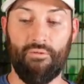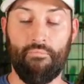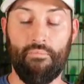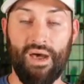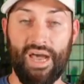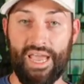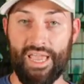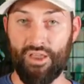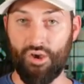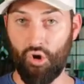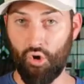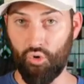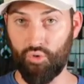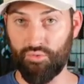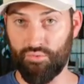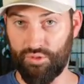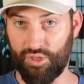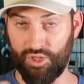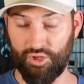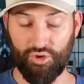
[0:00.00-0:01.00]
My
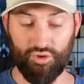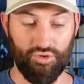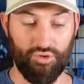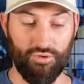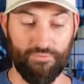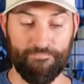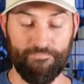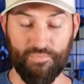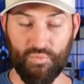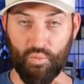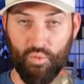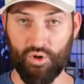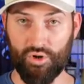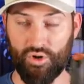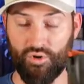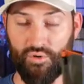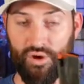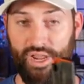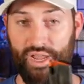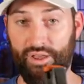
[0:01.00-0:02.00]
own little
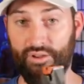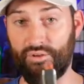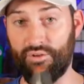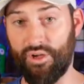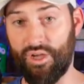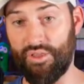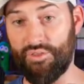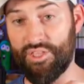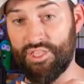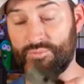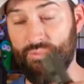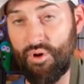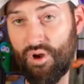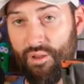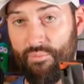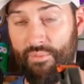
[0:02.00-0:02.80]
workaround on these Beretta